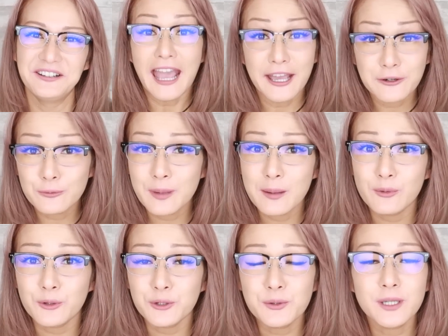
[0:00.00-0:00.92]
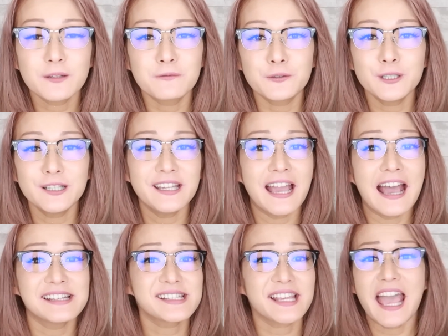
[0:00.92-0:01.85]
And remember, you can freely
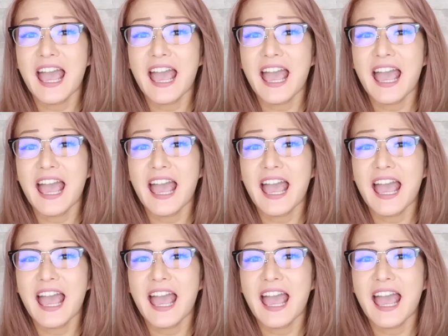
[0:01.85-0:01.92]
ask